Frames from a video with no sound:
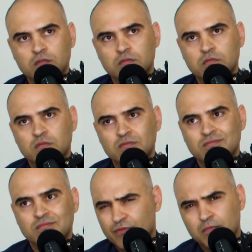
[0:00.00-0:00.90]
Problems
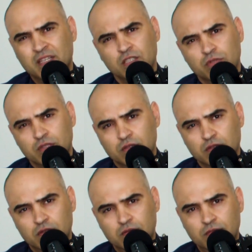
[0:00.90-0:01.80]
happen for many
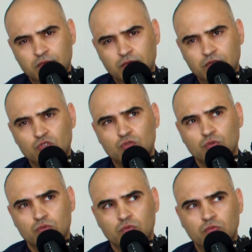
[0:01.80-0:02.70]
reasons. First of
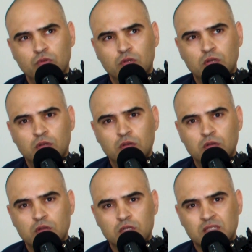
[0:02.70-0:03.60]
all,
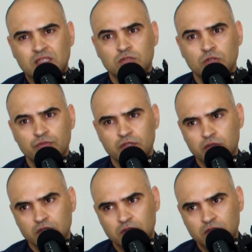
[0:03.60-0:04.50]
there's the
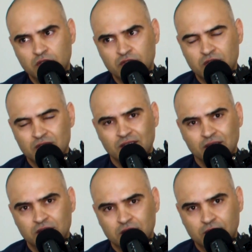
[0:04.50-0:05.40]
interference of
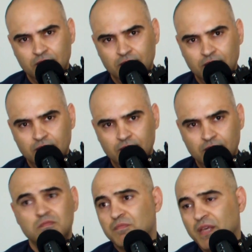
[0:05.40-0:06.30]
society.
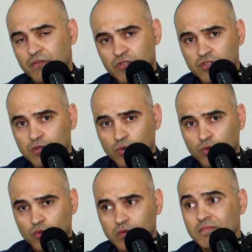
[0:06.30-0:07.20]
Parents in
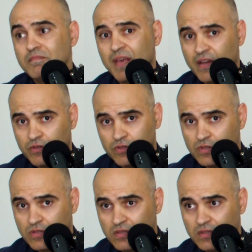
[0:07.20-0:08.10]
law,
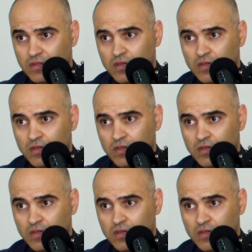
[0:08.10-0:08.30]
parents,